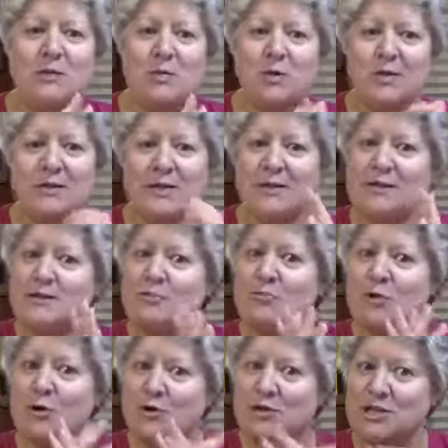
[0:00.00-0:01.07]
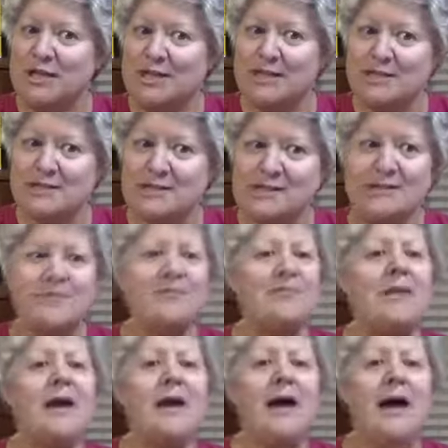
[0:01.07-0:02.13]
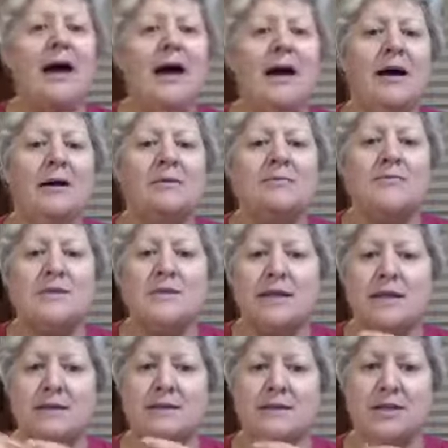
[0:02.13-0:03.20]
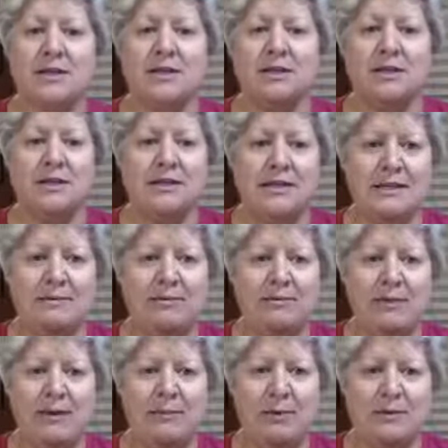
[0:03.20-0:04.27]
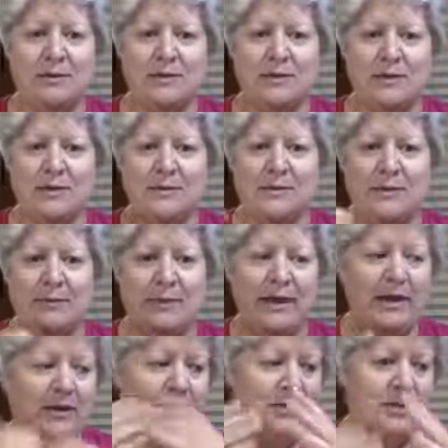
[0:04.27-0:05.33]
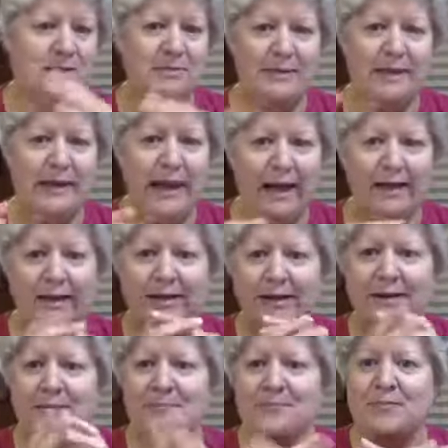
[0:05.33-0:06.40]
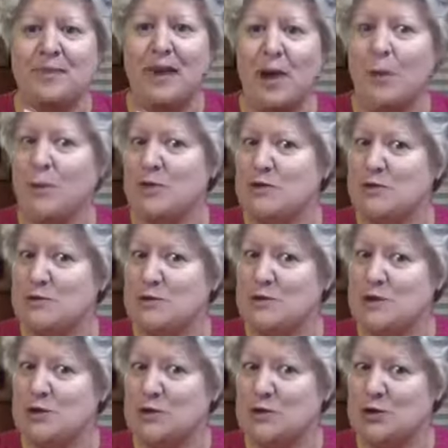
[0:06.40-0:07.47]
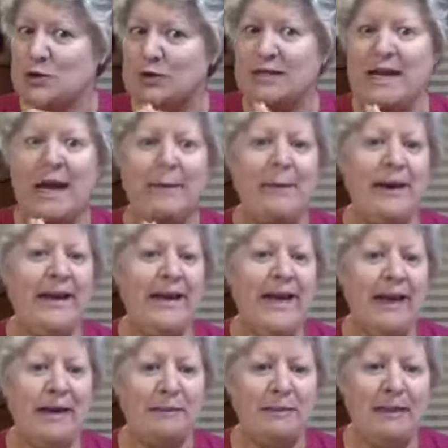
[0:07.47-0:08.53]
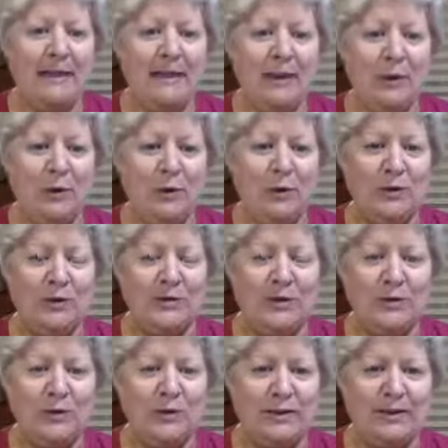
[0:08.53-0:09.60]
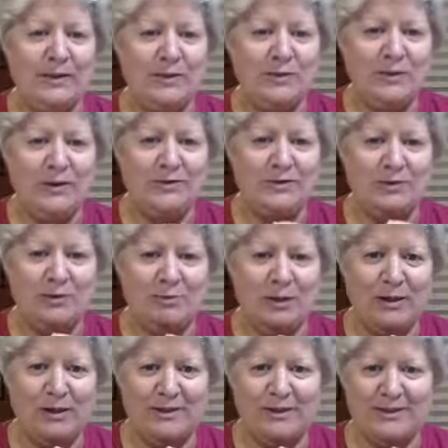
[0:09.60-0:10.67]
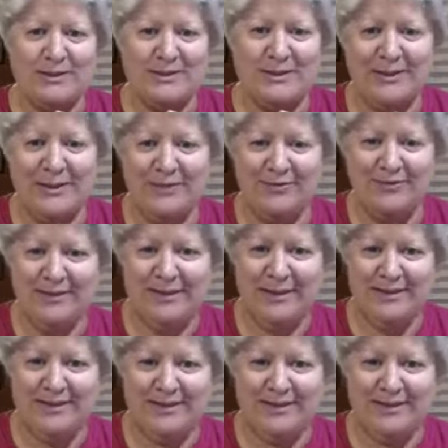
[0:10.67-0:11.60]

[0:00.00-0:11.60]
done on some projects. Started scheduling some of my post-it notes up here into my calendar, which was good. Had my accountability call, although I do have to apologize again for that,